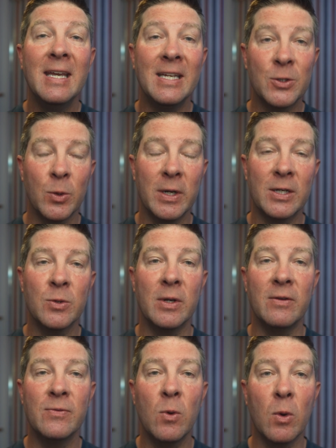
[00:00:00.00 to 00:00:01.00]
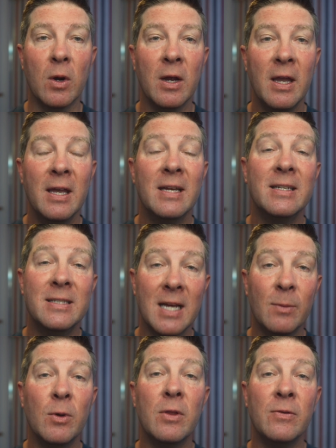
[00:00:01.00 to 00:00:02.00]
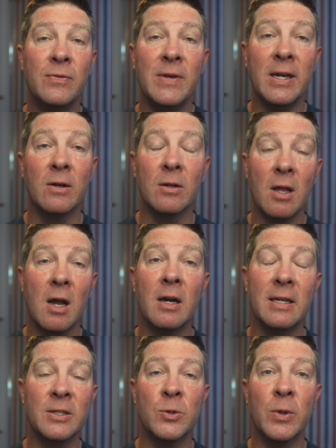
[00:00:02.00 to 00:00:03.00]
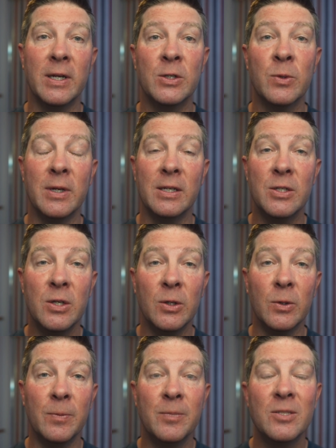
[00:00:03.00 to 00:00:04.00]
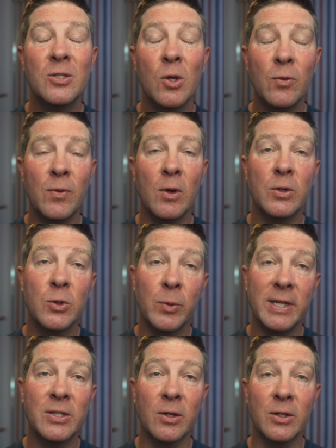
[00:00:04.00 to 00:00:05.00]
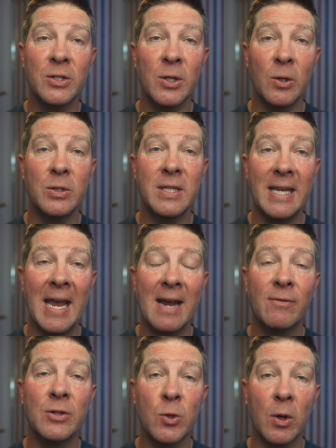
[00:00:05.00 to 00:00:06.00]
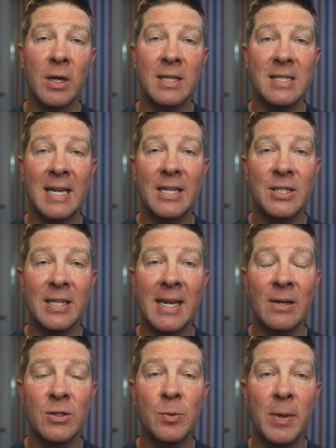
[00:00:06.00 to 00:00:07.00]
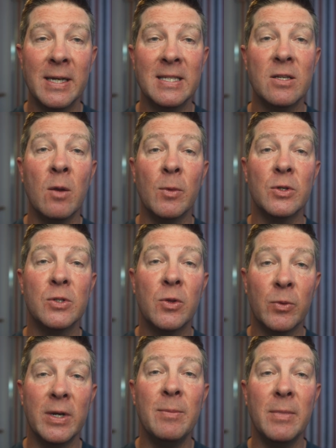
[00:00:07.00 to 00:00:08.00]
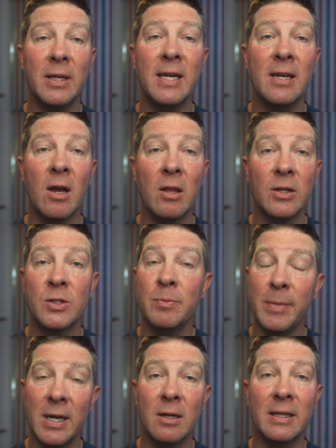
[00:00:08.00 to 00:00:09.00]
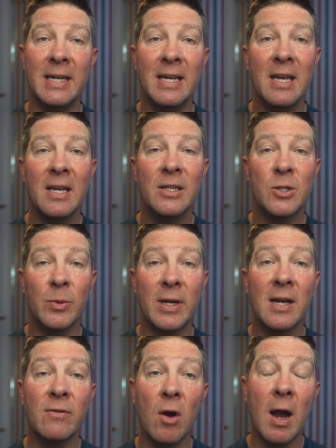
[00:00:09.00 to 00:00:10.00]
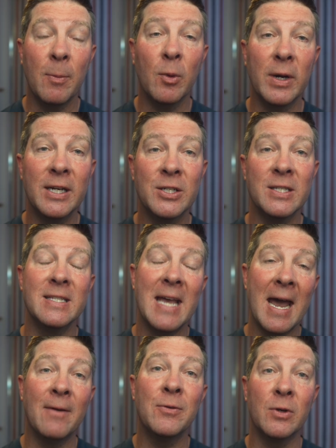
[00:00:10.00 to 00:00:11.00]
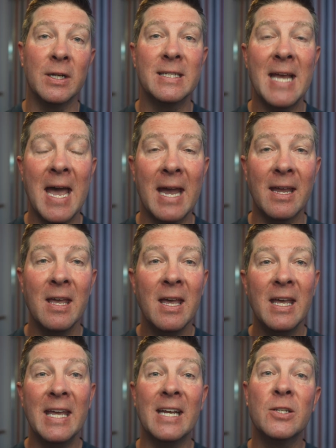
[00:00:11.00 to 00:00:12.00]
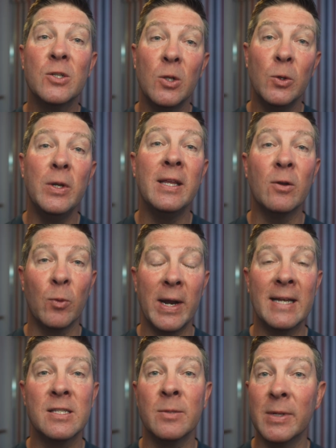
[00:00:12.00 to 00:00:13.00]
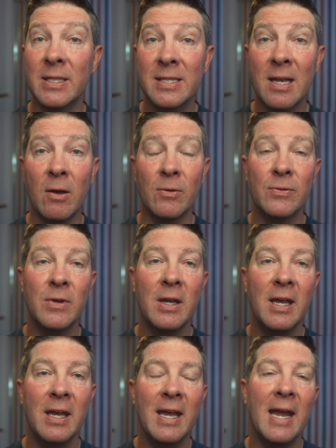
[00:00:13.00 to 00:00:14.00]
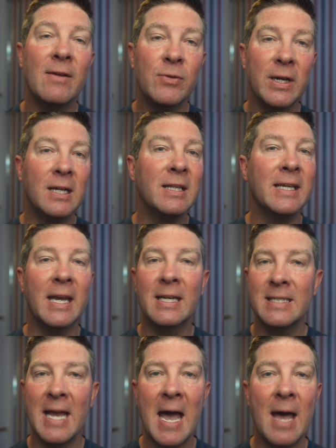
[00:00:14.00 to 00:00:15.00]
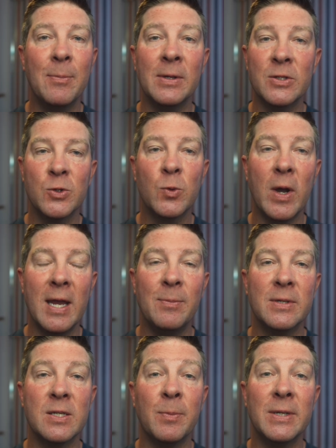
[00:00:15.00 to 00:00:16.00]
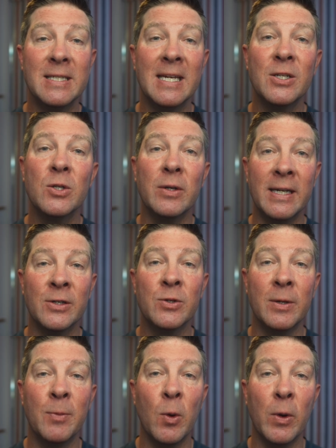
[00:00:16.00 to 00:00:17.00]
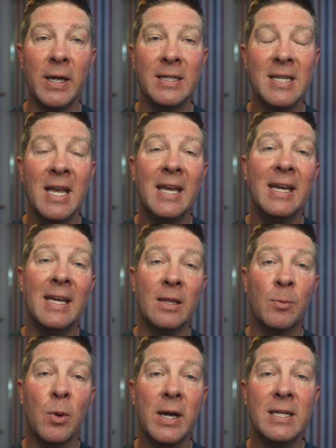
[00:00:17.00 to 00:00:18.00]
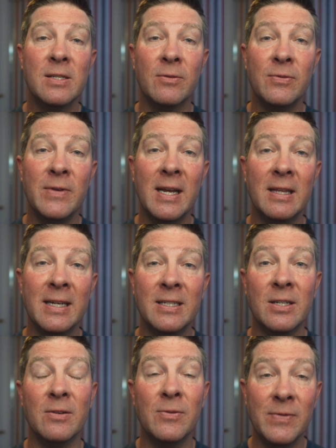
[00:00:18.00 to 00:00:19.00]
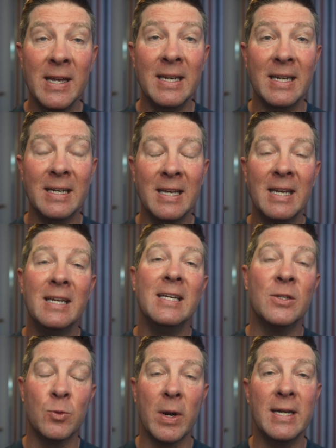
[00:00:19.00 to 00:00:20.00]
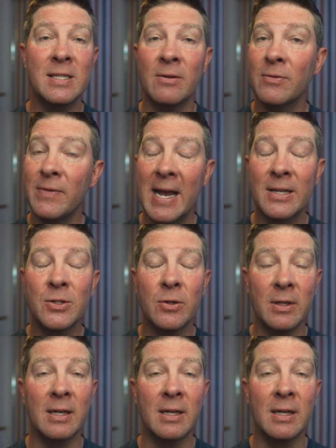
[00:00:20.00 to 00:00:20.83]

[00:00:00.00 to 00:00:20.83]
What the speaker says: in 2024, double the figure logged in 2022. Sophos research notes the average organization now spends almost $3 million merely to recover operations after an attack, excluding the ransom itself. Every click, tap, and swipe is a potential entry point, and the price of failing to defend it is rising faster than